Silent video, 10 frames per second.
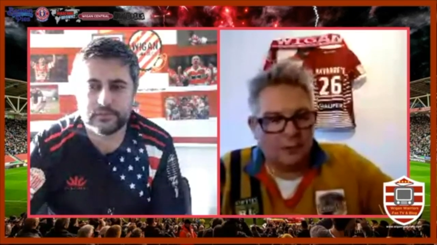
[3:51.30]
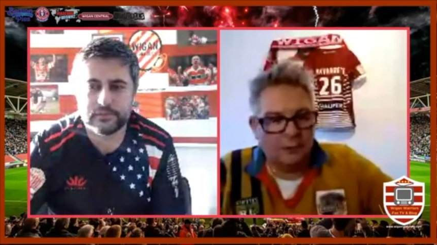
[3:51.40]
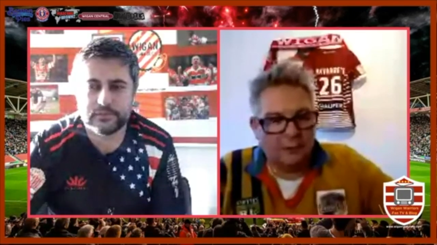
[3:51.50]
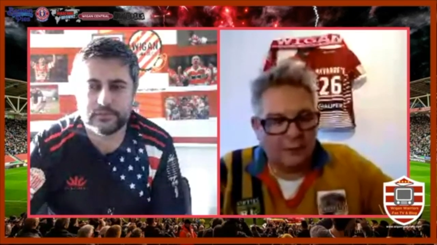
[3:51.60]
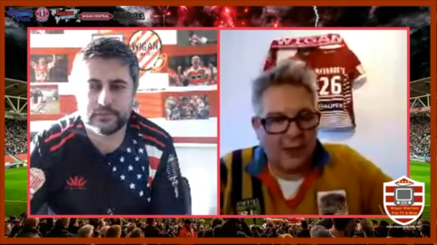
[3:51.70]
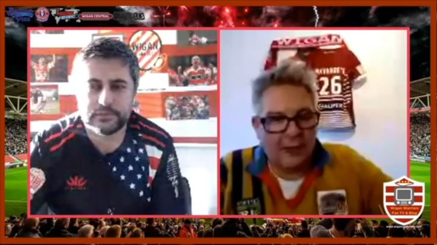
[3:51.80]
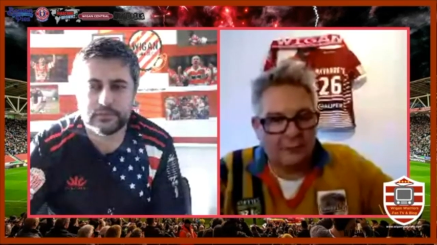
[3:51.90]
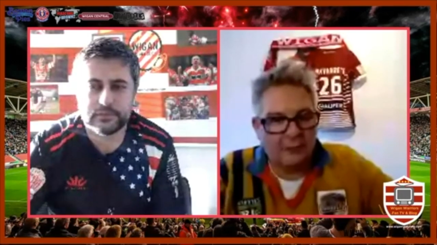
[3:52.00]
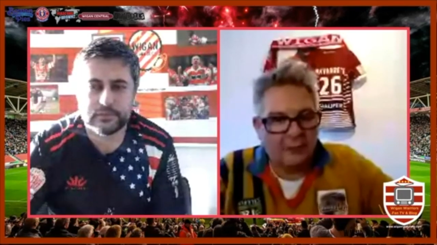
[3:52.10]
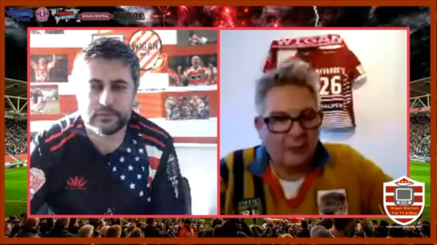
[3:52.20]

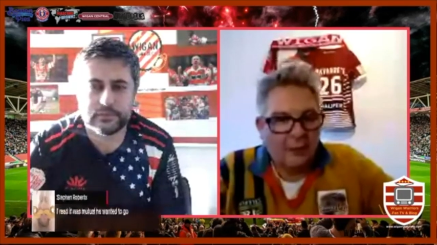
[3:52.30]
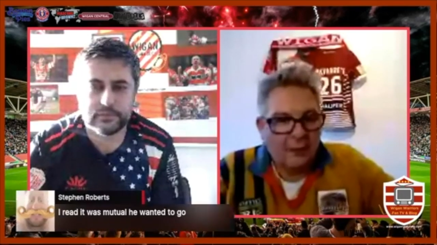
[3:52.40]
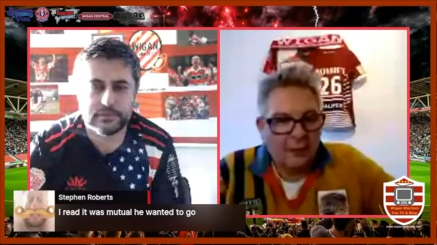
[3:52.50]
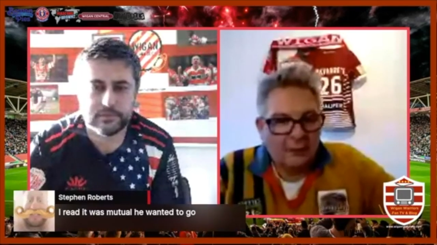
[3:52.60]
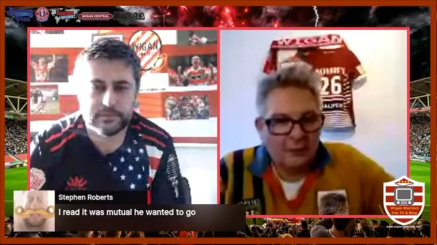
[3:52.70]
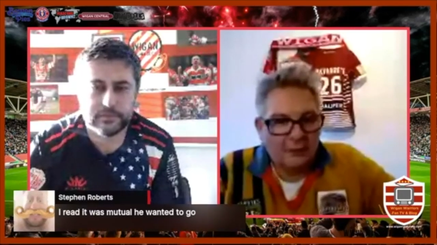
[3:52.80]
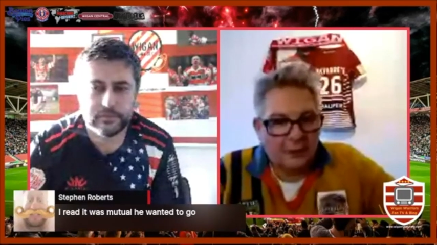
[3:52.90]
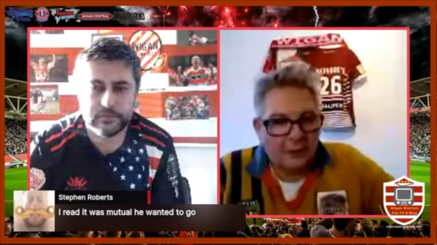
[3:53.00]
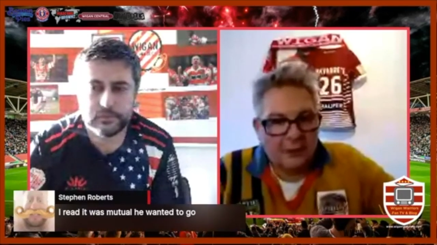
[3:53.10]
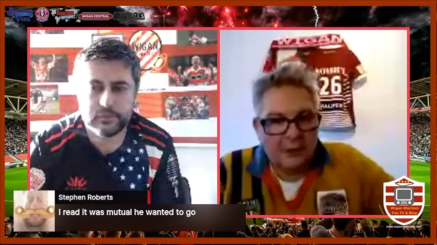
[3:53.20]
Speaker 1: consent.
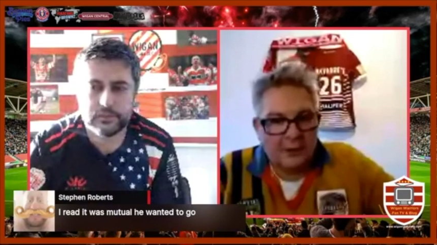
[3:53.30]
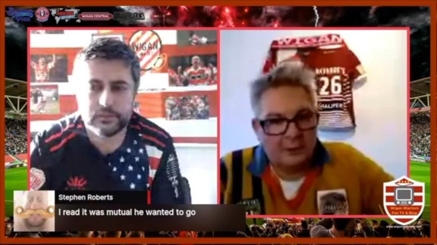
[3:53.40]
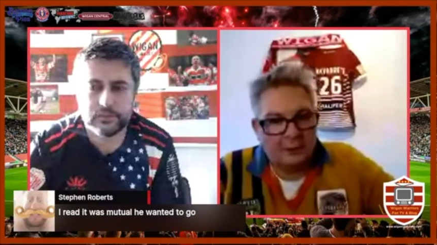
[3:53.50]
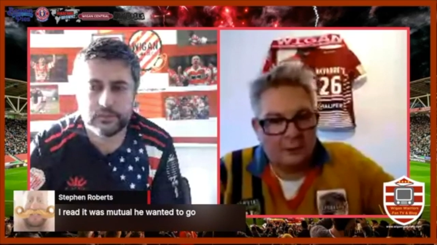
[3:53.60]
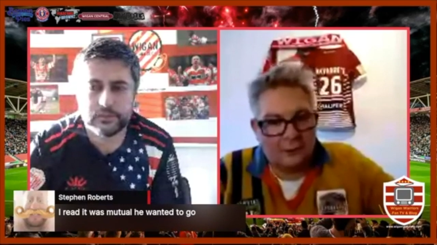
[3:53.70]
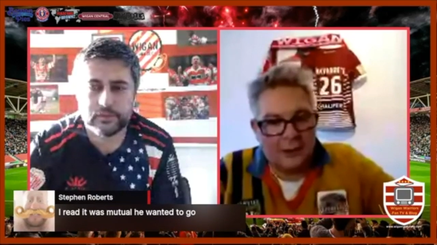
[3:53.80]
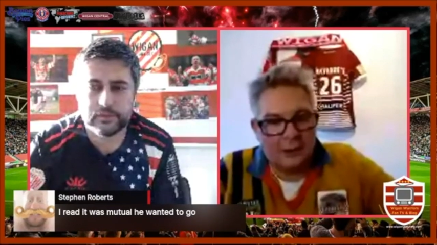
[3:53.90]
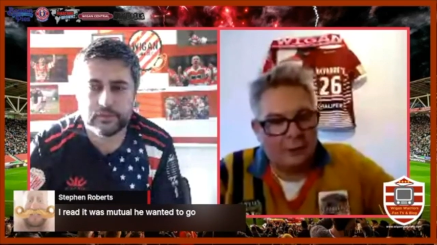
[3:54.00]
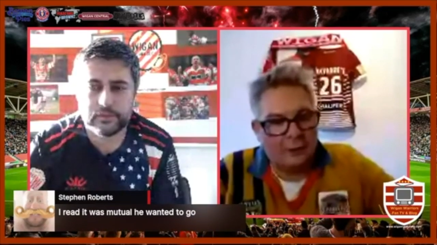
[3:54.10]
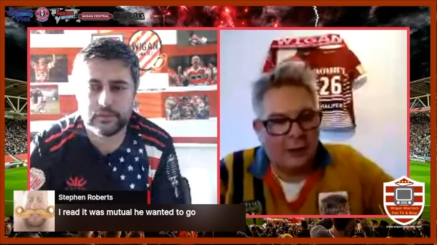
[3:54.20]
Did he
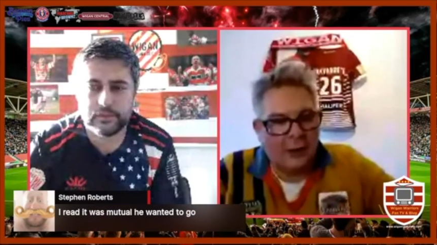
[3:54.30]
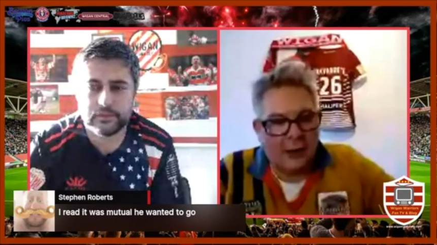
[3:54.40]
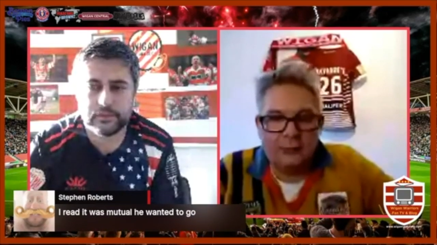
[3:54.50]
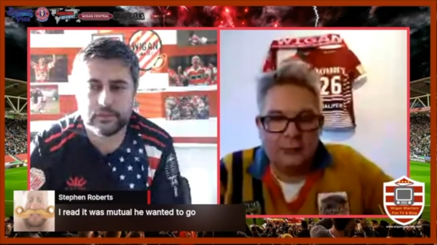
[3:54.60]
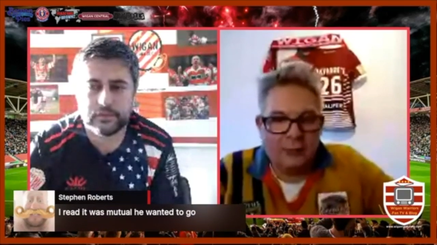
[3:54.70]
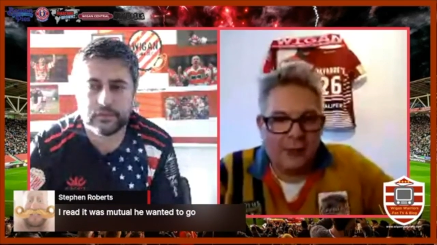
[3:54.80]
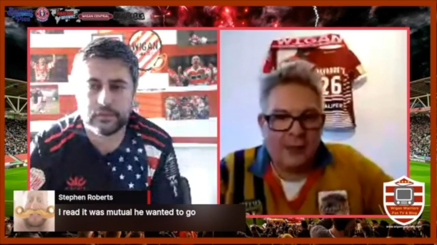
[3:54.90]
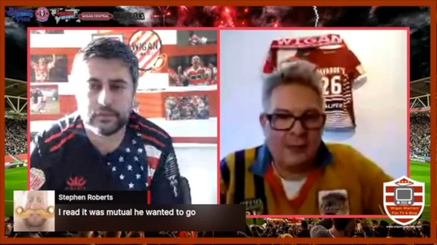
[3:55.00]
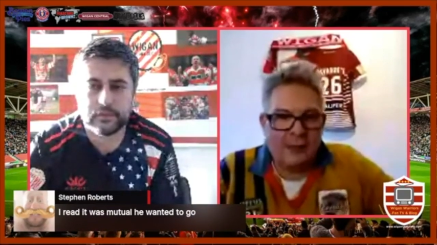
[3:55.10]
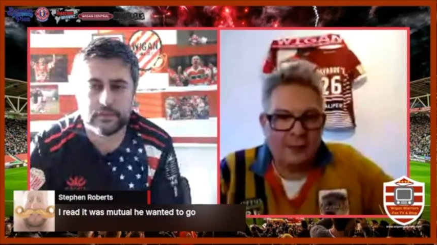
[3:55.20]
feel that after
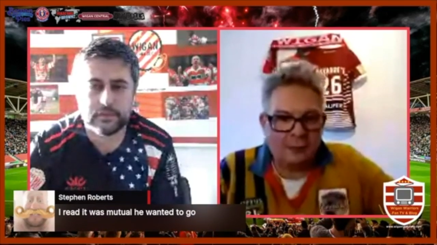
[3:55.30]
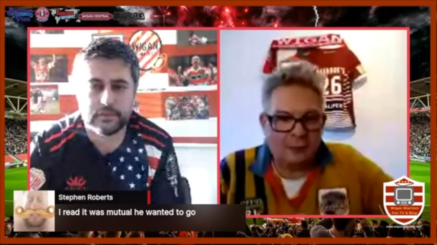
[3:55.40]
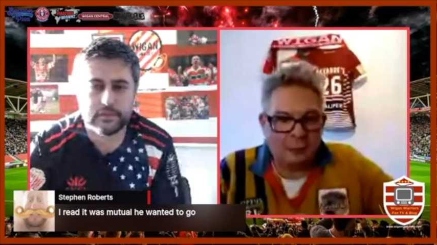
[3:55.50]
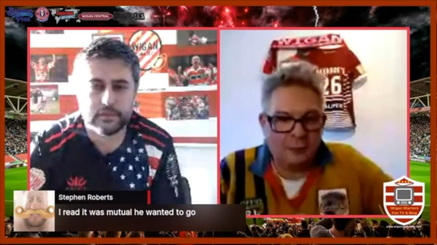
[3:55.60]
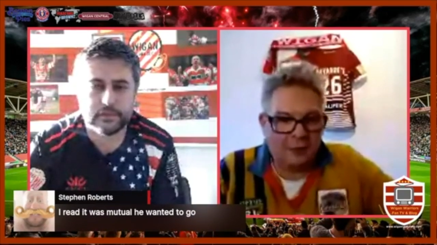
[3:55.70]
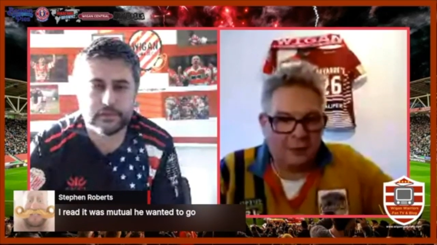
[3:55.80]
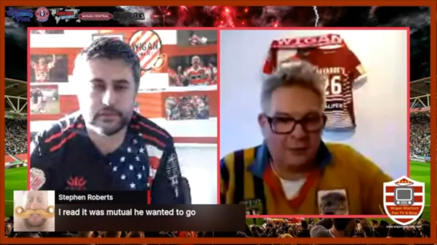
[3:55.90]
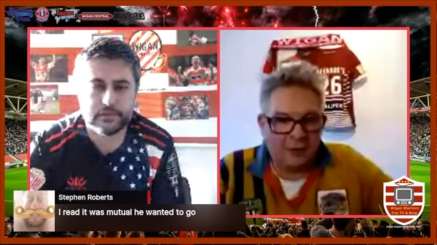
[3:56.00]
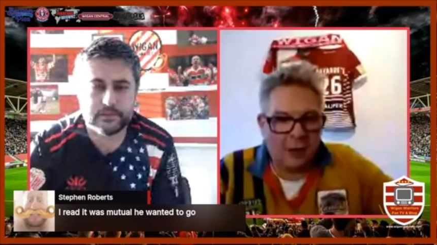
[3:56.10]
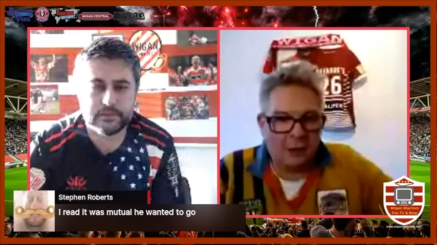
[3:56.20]
that he just wanted
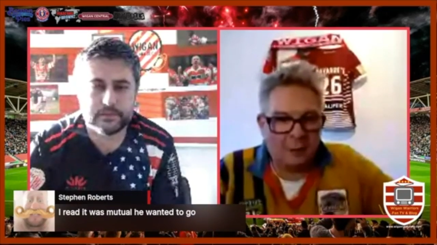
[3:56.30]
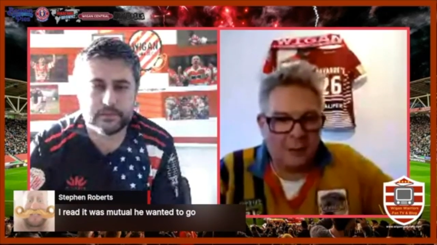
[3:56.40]
to go?